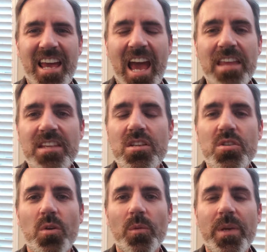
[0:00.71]
Hey, this is
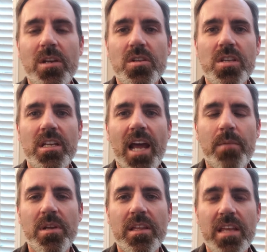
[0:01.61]
Joel Peterson.
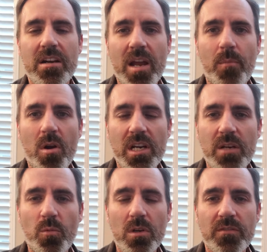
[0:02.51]
I've been in the internet
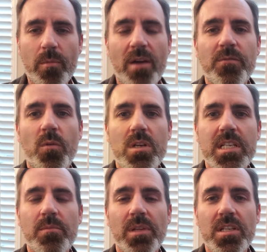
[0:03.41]
marketing world for about
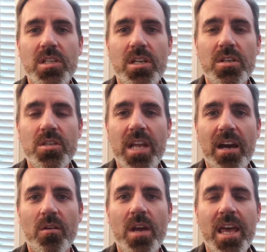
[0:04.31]
14 plus years
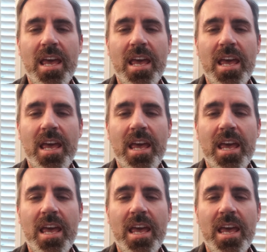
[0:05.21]
now.